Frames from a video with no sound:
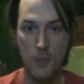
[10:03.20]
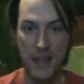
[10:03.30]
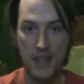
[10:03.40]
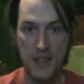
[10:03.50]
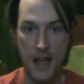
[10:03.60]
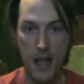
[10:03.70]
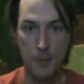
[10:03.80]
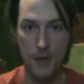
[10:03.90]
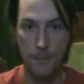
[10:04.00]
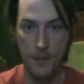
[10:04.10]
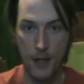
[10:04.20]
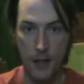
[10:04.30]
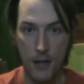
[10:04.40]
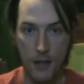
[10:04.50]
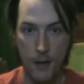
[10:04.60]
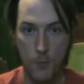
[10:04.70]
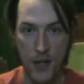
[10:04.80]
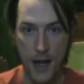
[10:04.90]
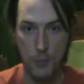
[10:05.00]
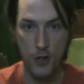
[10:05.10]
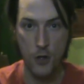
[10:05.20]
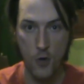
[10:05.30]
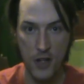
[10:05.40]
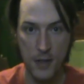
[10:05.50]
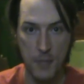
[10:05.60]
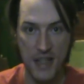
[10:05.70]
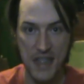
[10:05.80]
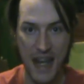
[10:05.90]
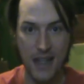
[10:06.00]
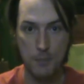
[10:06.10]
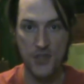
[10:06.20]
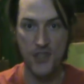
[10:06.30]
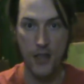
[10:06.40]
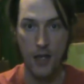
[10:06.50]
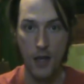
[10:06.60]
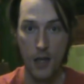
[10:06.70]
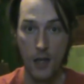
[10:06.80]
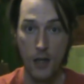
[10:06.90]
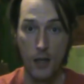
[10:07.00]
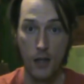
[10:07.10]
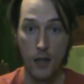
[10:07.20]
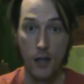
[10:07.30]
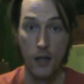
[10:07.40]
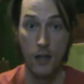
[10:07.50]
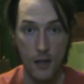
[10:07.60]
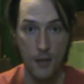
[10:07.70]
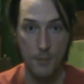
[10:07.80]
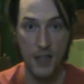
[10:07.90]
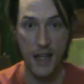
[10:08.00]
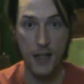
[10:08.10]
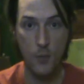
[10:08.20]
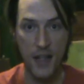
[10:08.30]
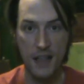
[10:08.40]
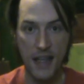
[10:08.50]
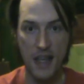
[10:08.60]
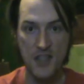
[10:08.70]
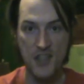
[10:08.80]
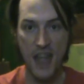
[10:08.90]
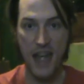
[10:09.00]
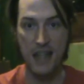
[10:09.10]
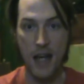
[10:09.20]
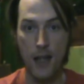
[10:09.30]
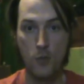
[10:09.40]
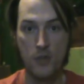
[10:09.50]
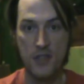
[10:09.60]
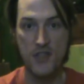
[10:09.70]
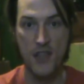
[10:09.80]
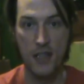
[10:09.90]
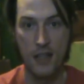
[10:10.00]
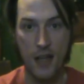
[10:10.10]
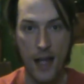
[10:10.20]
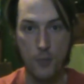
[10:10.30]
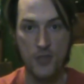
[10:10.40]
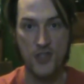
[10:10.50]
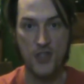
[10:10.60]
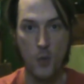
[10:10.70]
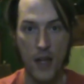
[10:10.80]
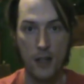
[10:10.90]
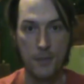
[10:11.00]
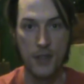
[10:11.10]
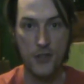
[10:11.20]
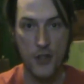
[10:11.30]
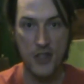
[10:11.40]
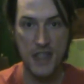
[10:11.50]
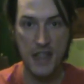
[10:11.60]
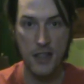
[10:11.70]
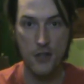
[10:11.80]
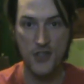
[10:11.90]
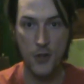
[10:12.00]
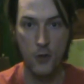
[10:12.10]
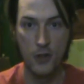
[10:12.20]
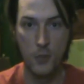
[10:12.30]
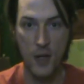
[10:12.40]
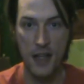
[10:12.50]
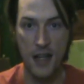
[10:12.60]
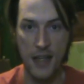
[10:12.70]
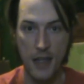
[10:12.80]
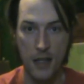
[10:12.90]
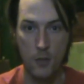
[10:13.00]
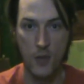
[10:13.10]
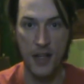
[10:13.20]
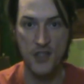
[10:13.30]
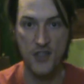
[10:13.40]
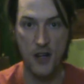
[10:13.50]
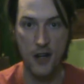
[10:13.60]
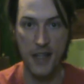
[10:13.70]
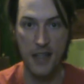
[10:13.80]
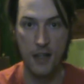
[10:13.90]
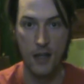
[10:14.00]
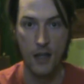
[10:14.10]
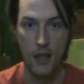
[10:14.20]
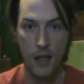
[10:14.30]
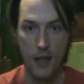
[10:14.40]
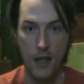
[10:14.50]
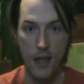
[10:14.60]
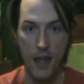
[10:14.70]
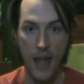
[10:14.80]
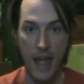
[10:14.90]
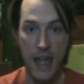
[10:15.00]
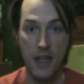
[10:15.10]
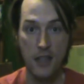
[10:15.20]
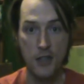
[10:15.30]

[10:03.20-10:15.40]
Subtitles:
at the time of when I recorded my tapes. But anyway, like I said, I was 12 and 13 years old when I started, and